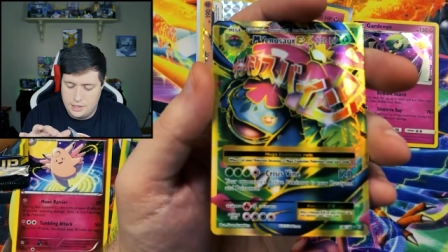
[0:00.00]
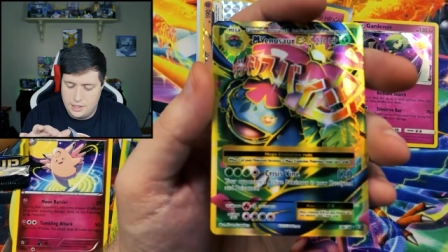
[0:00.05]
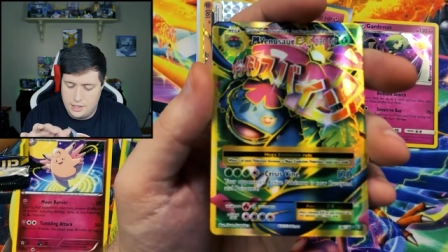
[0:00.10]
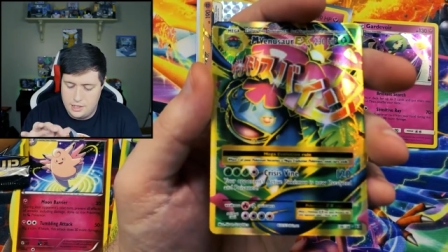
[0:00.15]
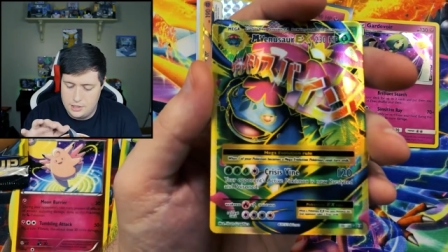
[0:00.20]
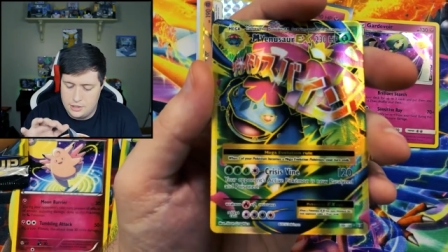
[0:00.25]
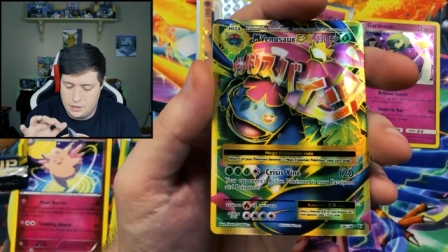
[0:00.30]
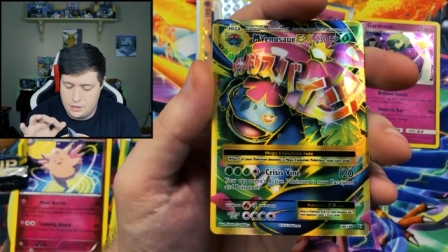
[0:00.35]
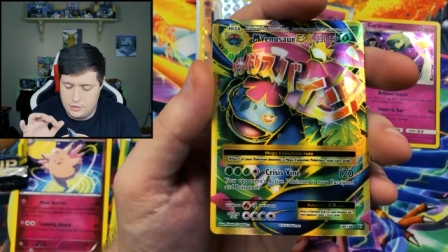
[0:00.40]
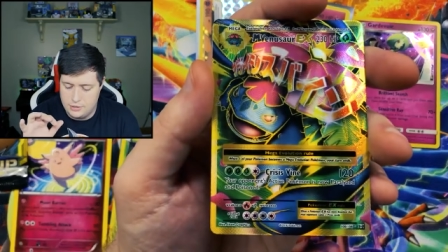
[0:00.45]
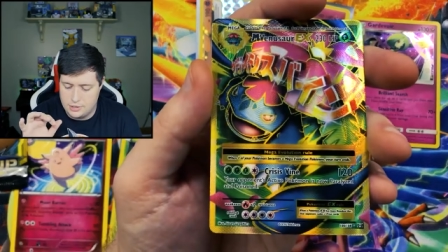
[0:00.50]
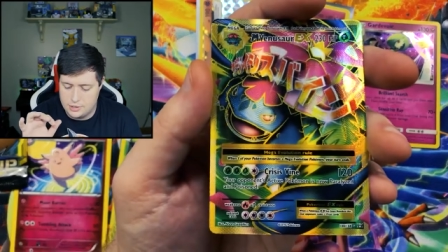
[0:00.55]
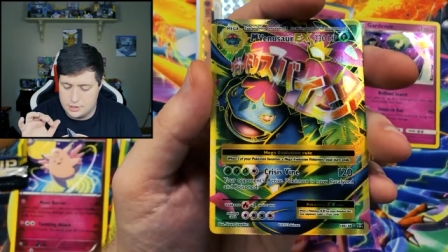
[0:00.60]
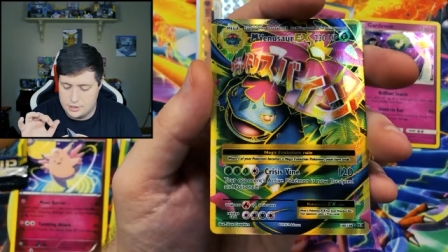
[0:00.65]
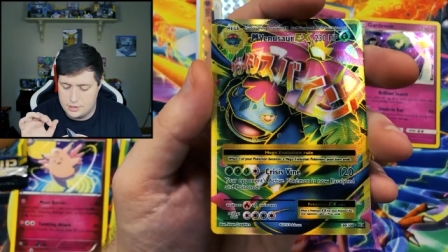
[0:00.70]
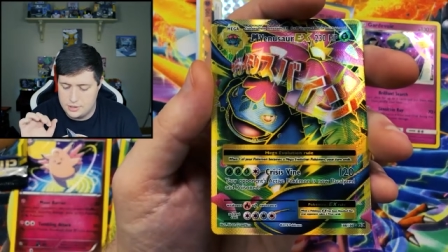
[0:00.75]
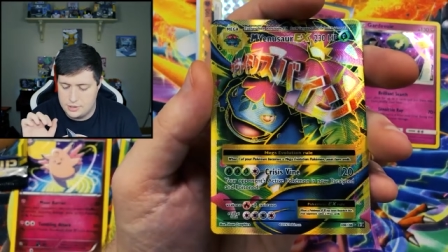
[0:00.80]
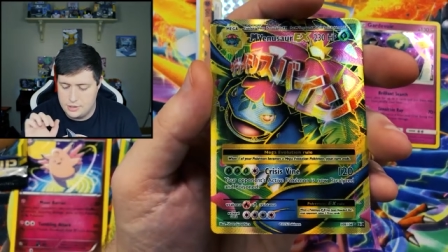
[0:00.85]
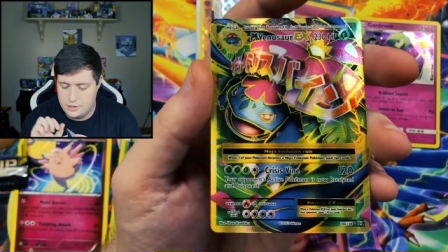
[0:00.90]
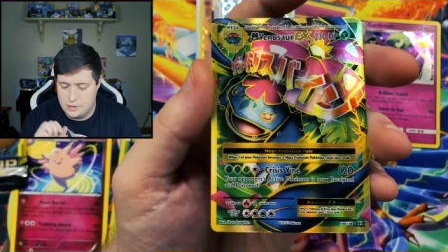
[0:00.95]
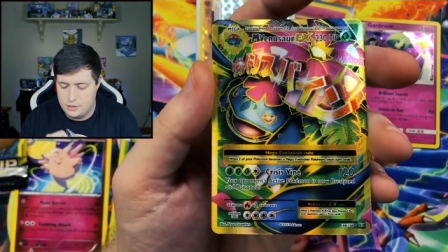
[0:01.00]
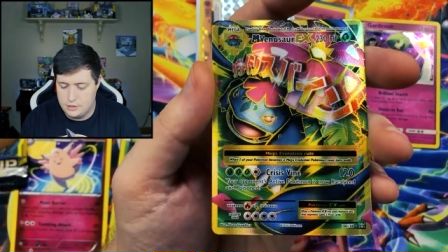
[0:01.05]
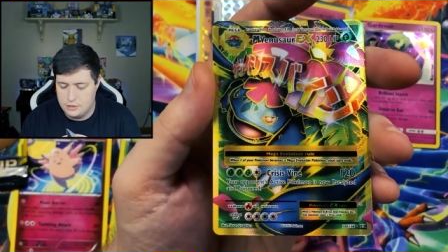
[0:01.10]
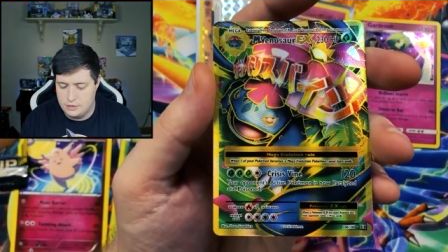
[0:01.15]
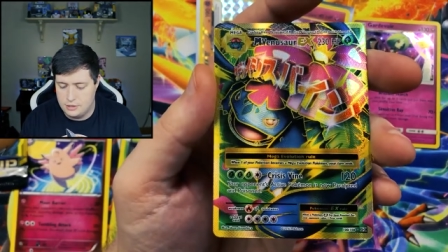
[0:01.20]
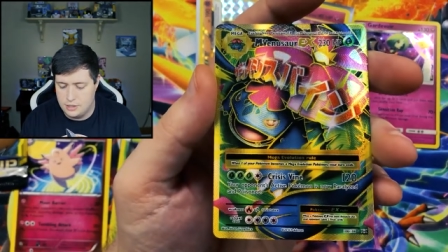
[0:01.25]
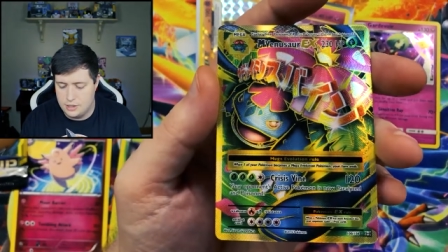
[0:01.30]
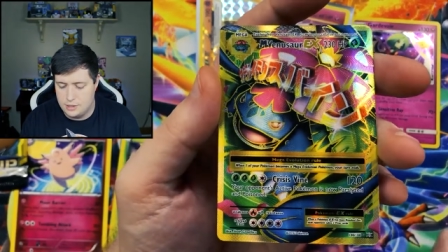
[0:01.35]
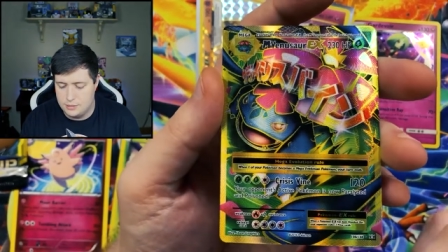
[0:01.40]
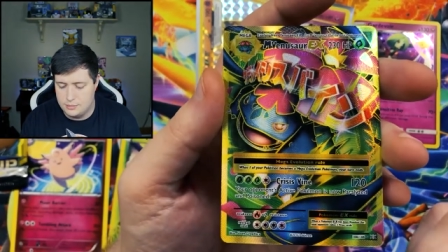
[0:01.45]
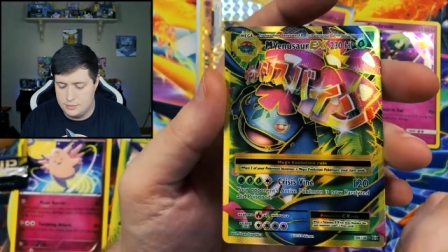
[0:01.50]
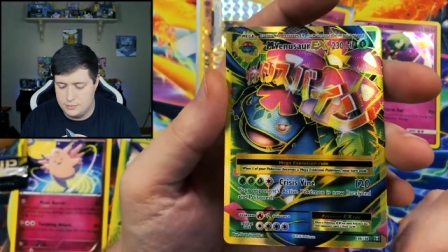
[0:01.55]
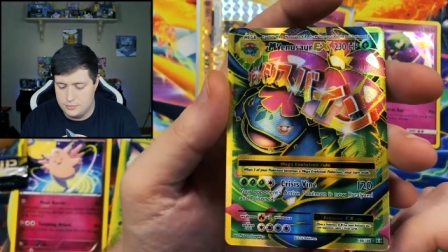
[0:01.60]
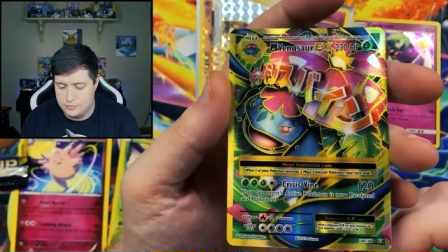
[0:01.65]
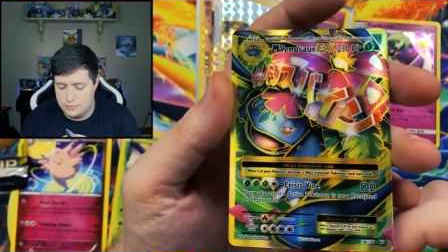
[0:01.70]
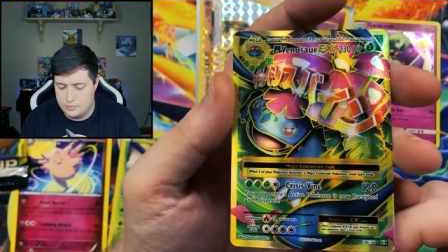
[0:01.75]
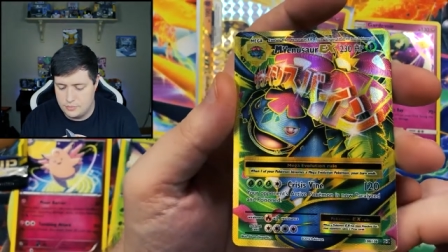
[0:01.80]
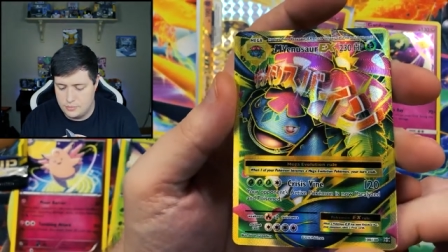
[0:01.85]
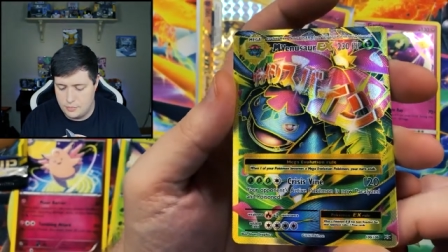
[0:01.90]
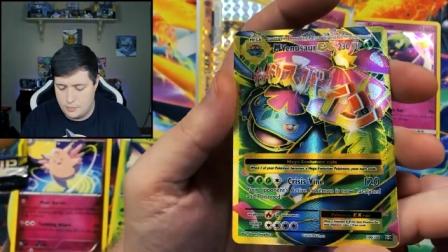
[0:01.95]
Hey Jarvis, your um
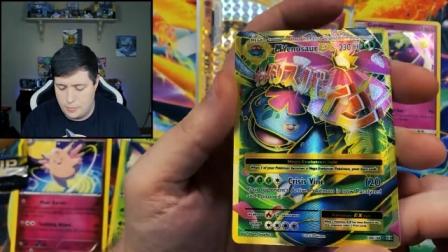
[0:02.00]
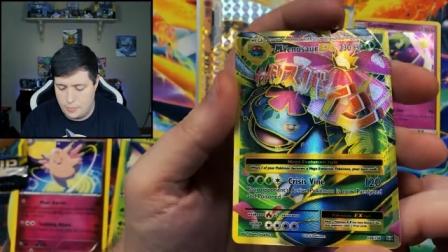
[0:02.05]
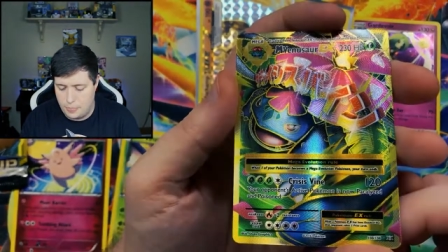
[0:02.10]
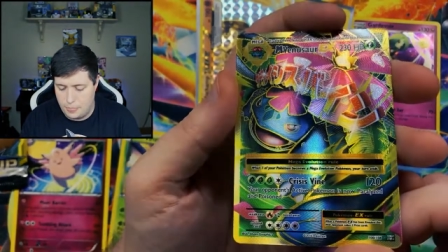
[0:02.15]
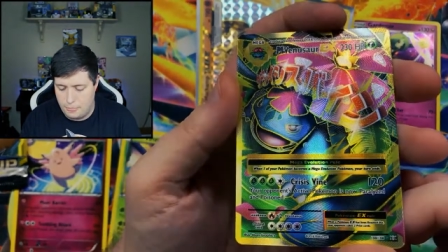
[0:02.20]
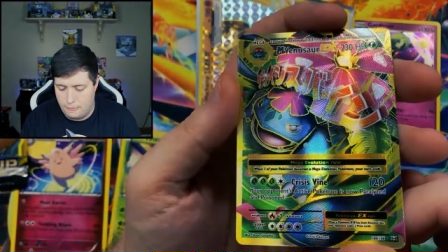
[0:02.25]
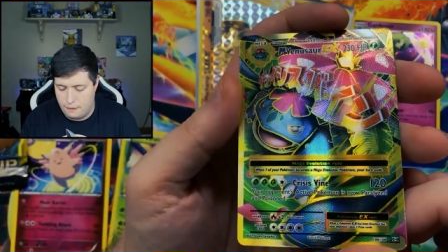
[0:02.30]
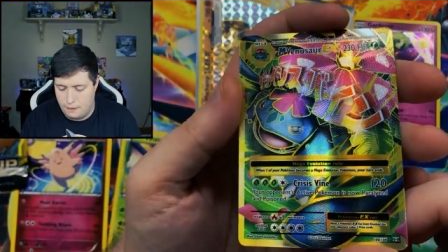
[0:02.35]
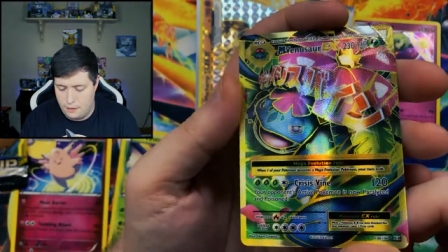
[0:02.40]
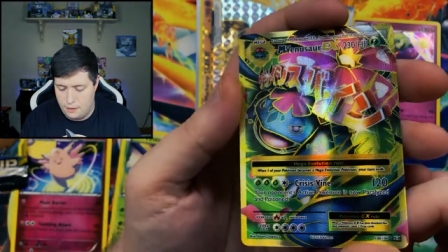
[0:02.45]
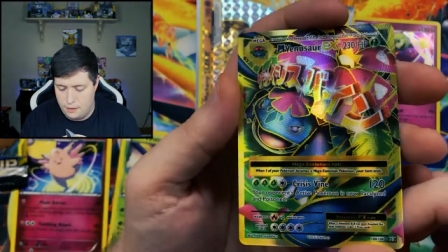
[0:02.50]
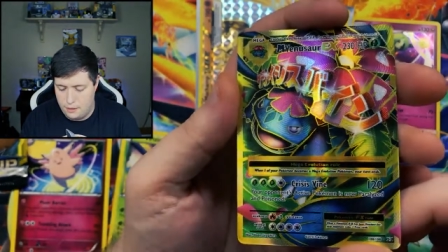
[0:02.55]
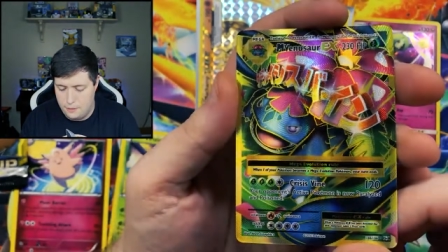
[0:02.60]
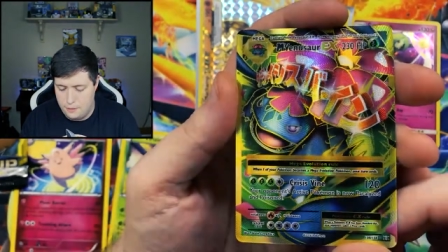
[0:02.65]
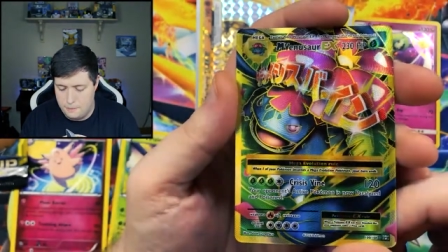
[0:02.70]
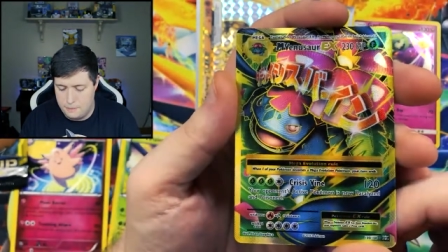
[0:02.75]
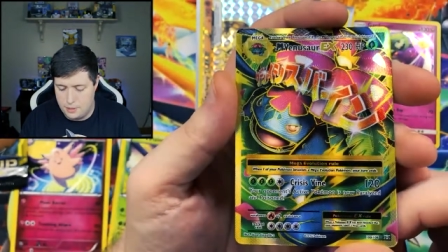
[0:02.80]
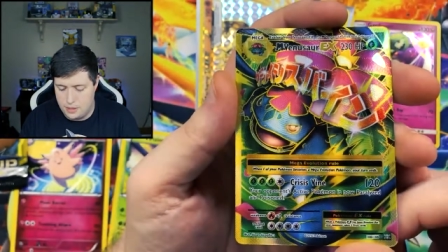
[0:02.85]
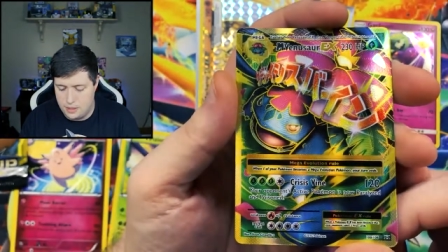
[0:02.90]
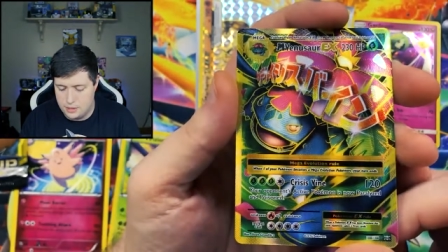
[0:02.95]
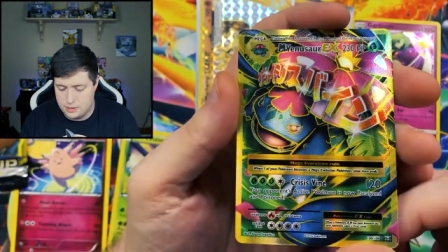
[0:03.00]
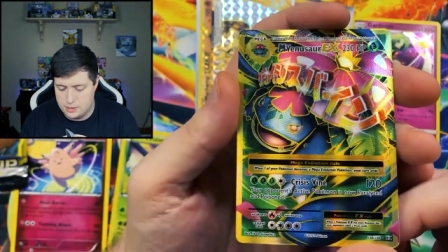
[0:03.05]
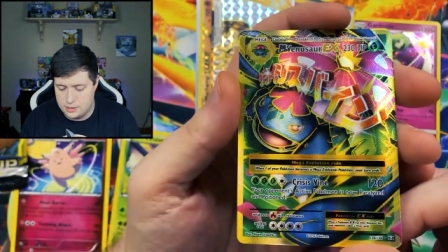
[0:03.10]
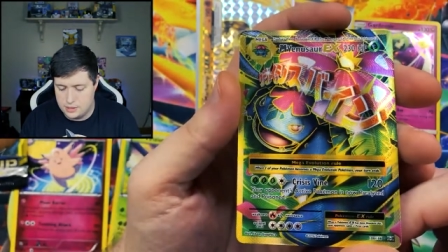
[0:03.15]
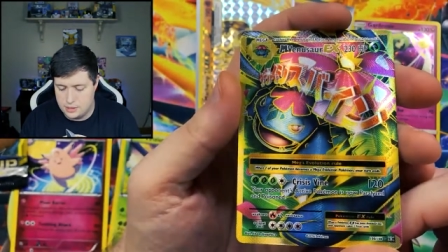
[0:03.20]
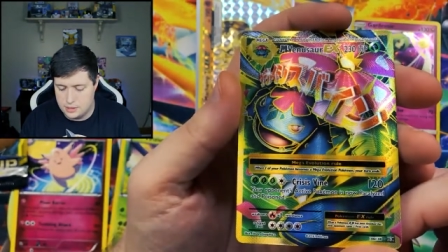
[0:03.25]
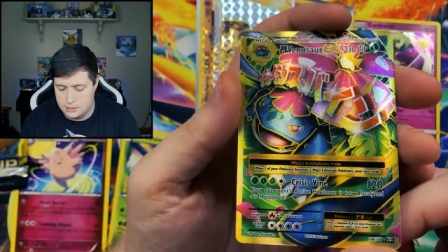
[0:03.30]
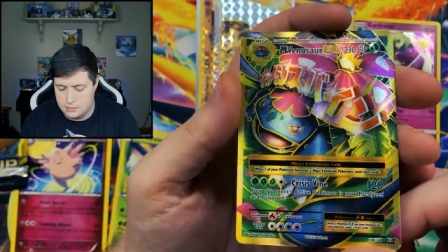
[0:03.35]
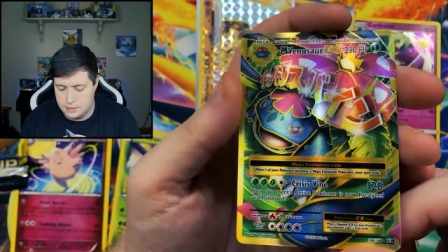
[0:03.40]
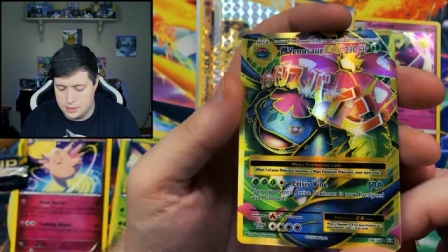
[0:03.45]
your box here,